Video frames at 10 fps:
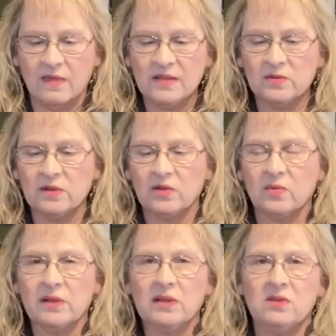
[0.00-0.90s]
These would
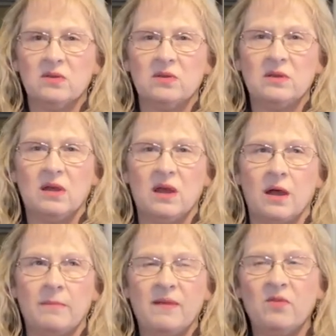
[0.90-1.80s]
look really good
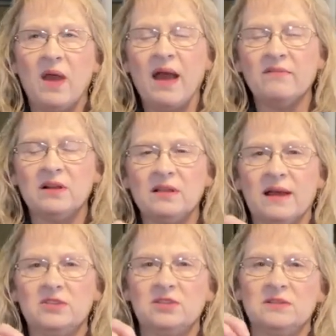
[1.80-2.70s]
um, if you have a
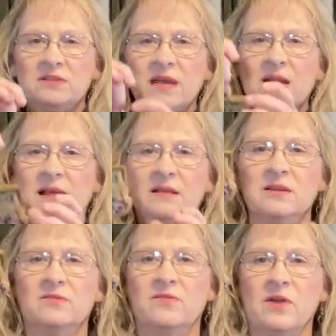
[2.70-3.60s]
collection to take like
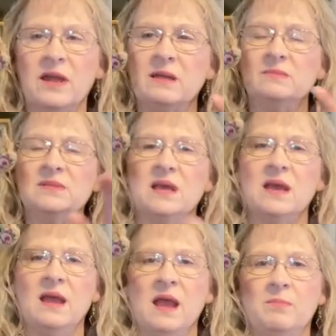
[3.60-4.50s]
little frames
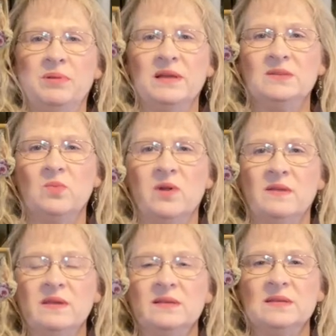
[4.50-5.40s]
and place
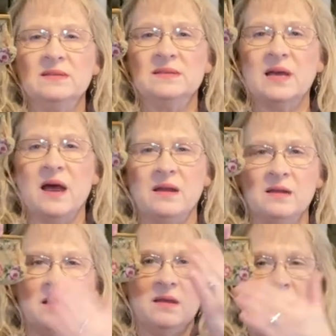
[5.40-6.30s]
one of these
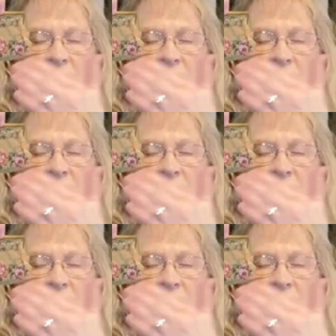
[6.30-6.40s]
inside